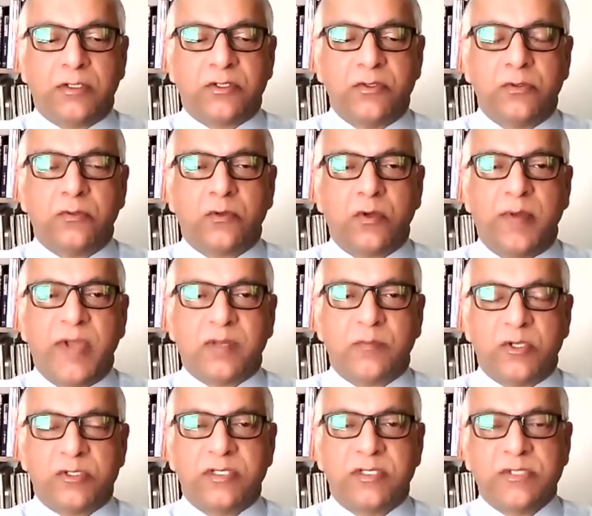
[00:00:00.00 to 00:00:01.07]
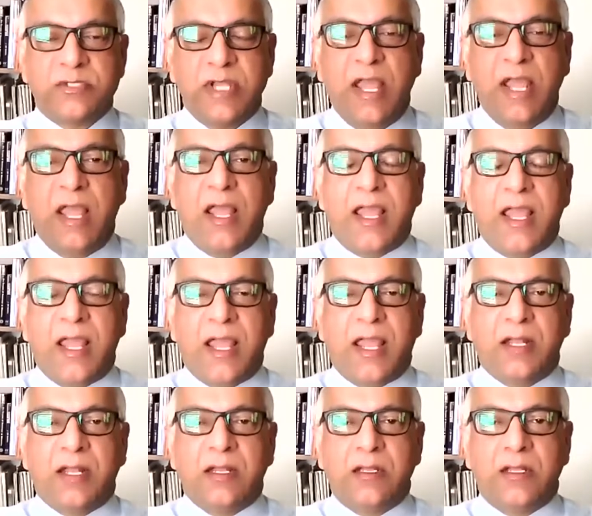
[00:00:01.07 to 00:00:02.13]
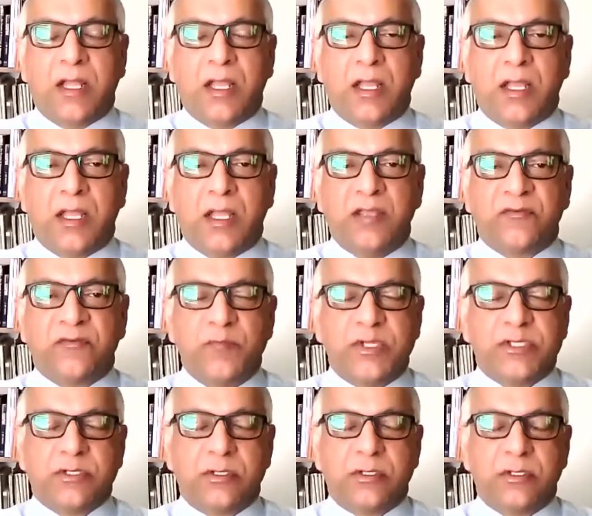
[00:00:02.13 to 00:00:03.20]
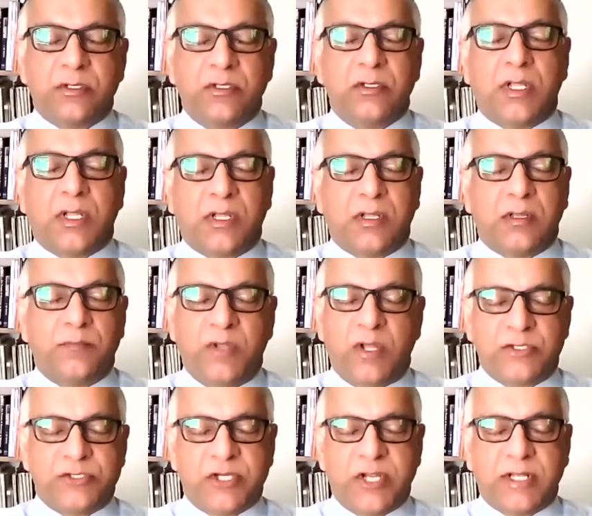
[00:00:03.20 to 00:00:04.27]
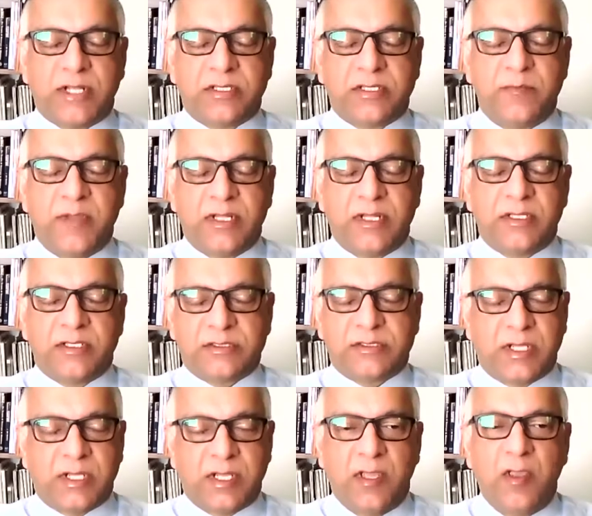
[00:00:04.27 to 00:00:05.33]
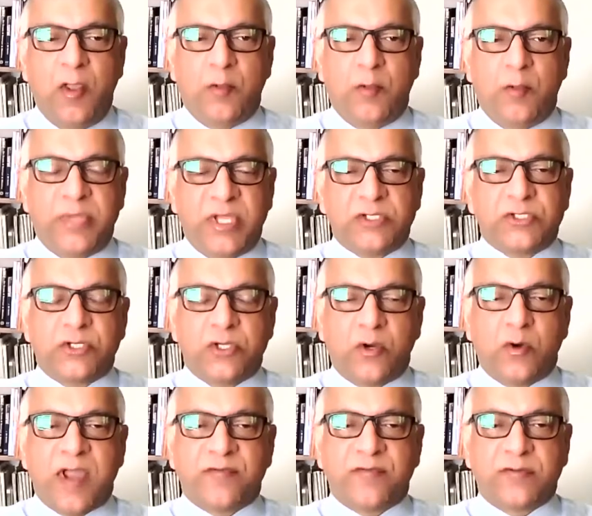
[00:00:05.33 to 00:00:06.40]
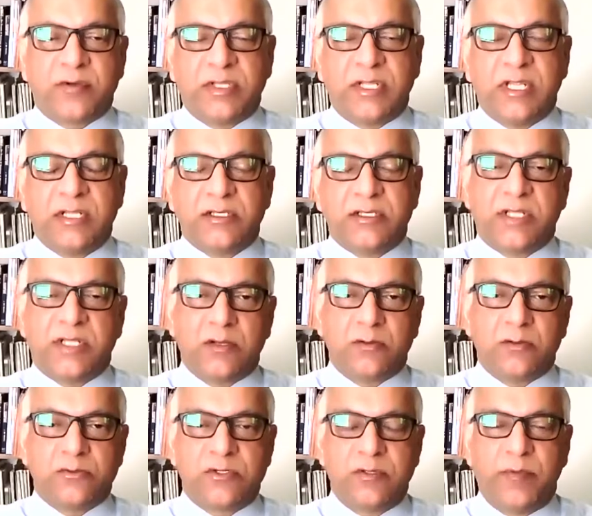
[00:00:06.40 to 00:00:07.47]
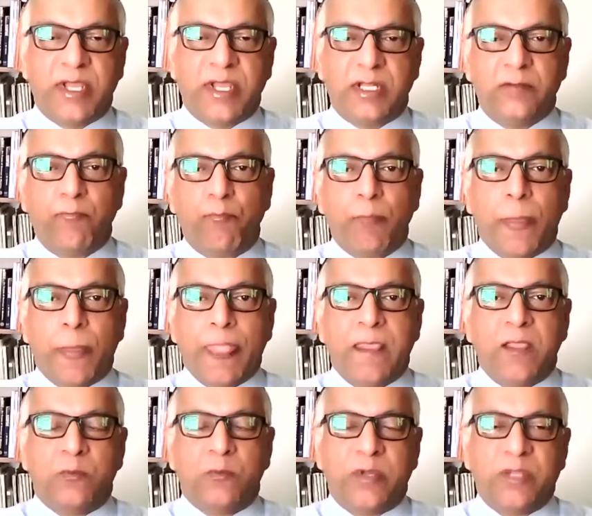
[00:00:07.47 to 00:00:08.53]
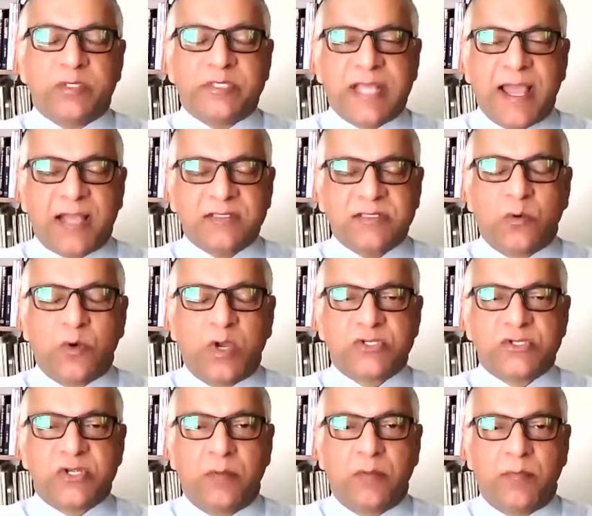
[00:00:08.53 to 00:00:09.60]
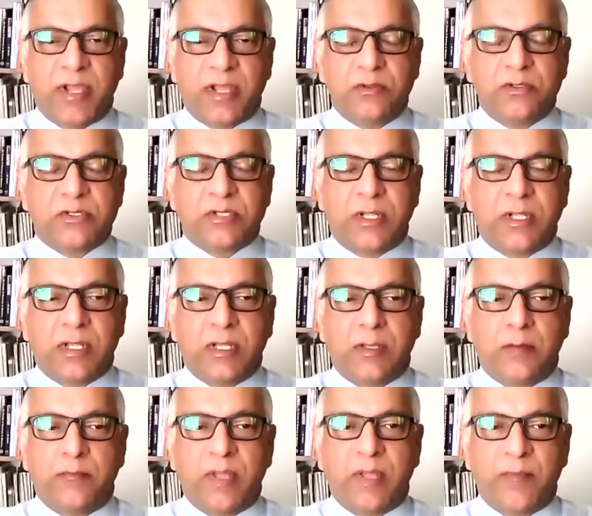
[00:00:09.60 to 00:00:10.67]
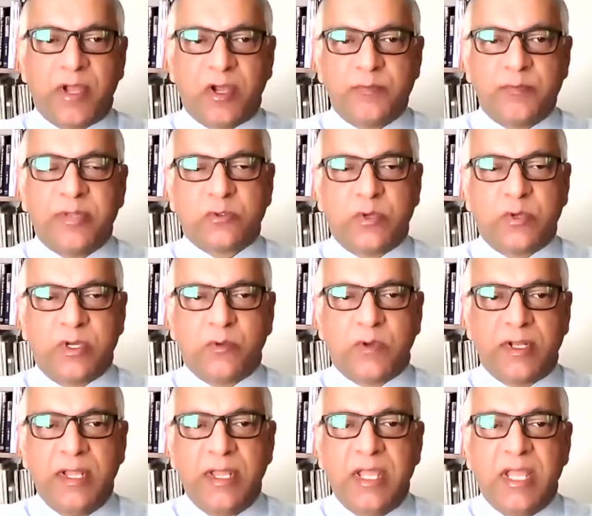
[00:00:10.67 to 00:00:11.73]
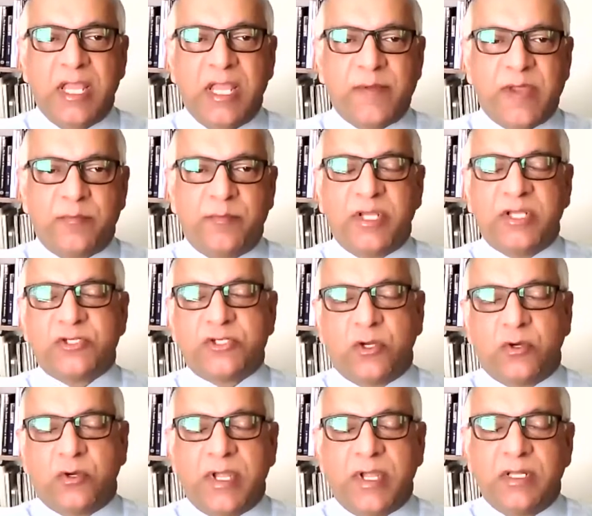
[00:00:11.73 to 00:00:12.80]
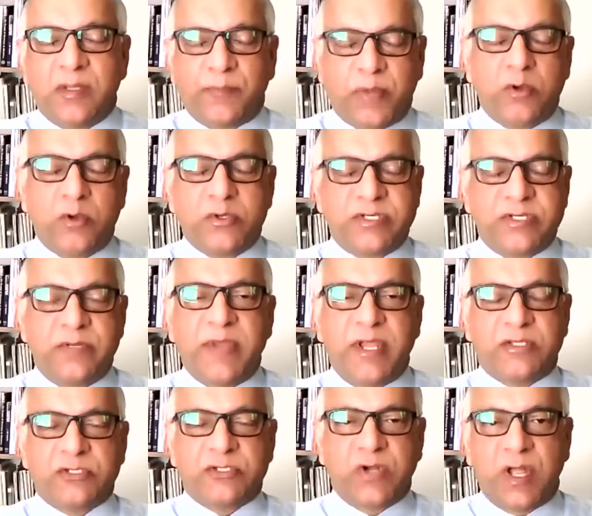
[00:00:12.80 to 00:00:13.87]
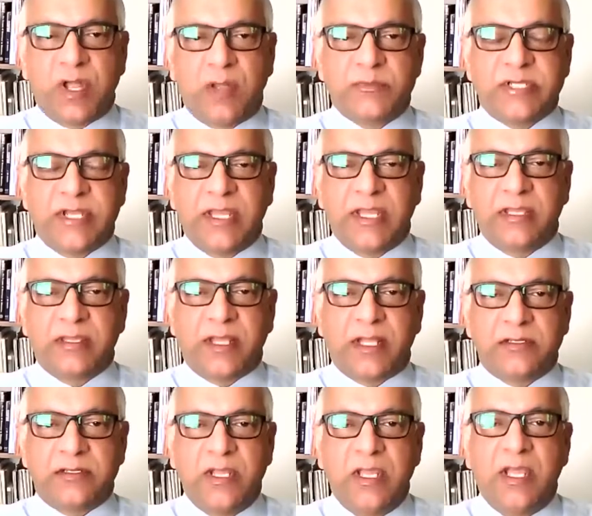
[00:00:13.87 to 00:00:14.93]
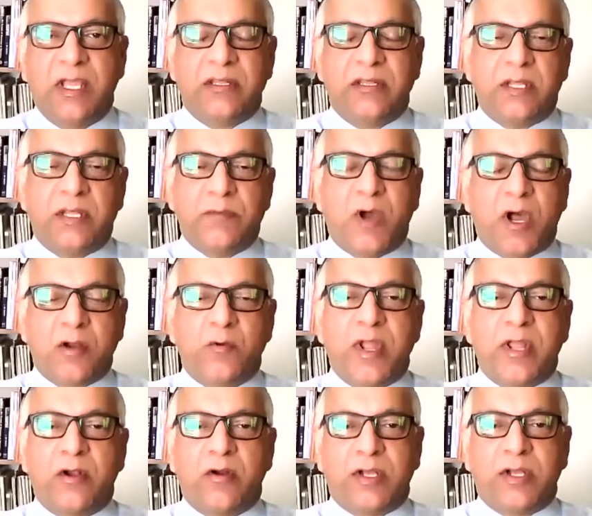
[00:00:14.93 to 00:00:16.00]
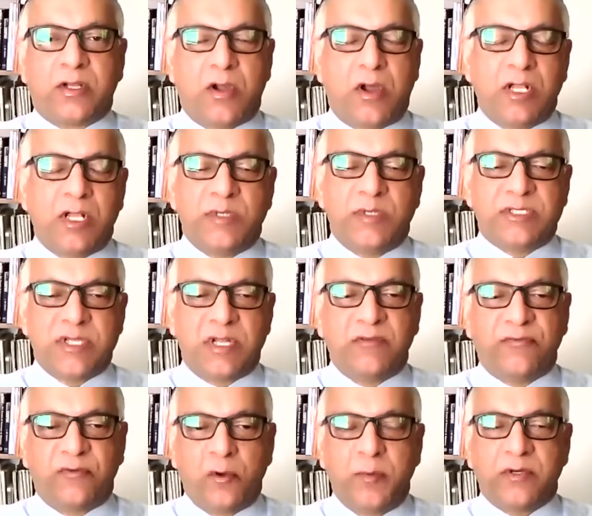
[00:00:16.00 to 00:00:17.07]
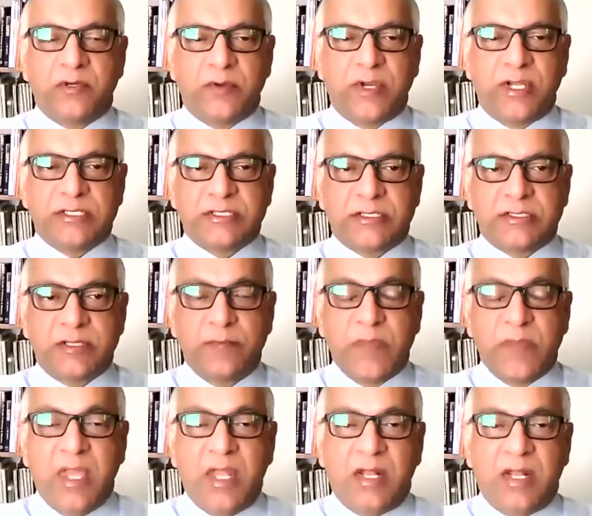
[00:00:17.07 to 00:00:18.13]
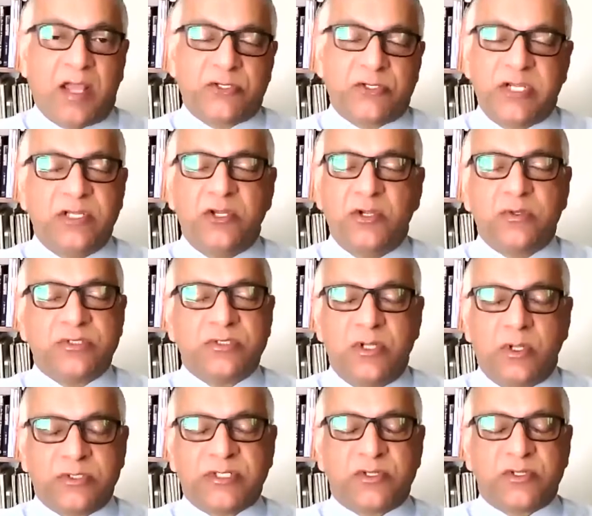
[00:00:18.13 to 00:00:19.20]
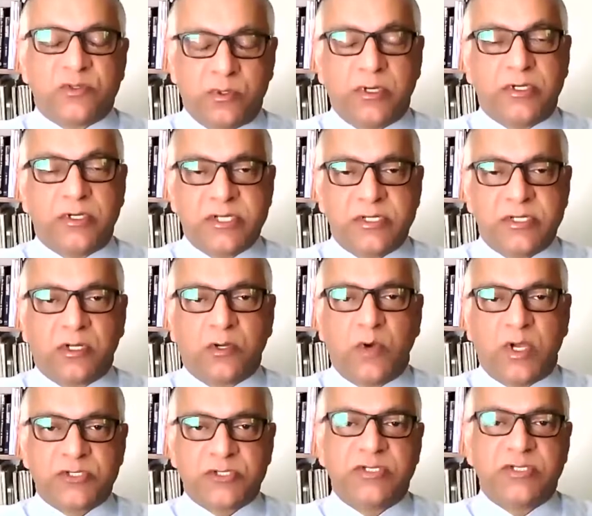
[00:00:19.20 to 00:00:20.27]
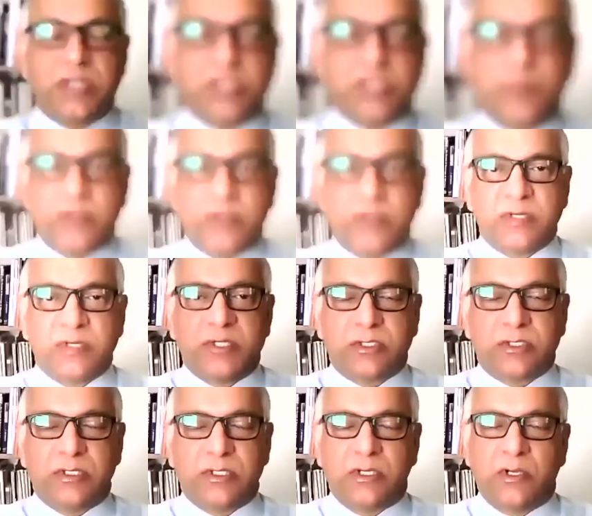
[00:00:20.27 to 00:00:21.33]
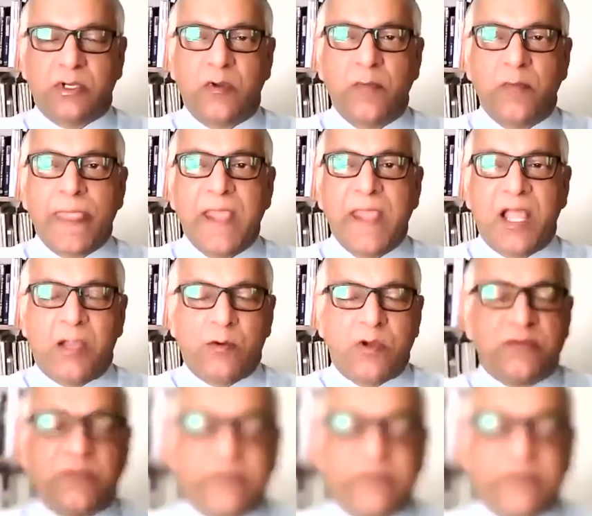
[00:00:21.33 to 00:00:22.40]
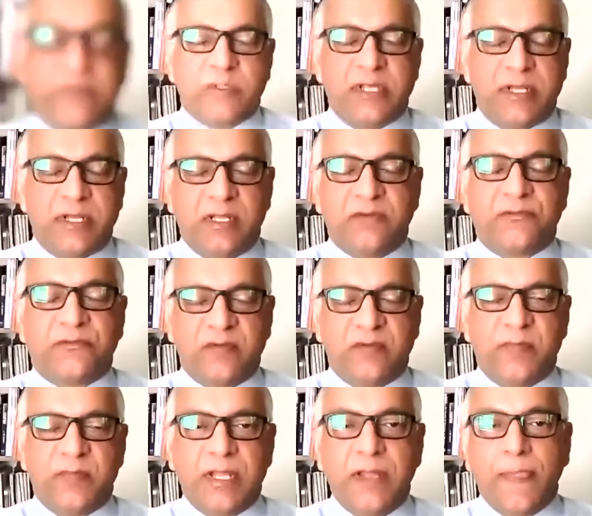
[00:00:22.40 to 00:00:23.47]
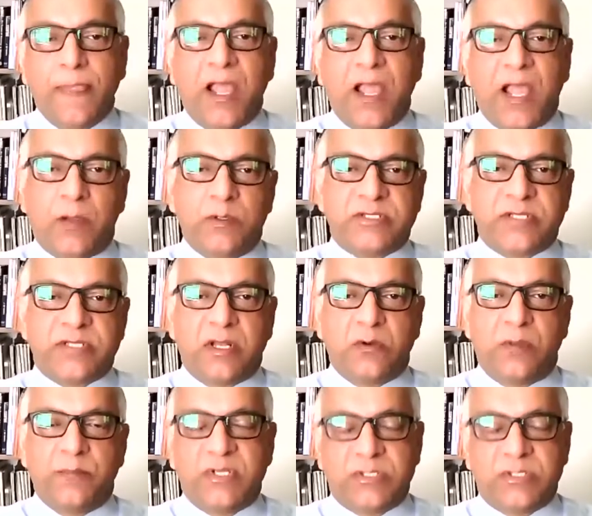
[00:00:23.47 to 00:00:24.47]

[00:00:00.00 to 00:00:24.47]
Quebec Muslims. And if Mr. Blanchet, he made this big show after the English language debate, when he was asked a question about Bill 21, he made a big show in the post-debate scrum saying that the moderator had called him a xenophobe and a racist. Now, she used no such words in the question that she put to Mr. Legault. However, if he was sitting in front of me, I would say to him, Mr.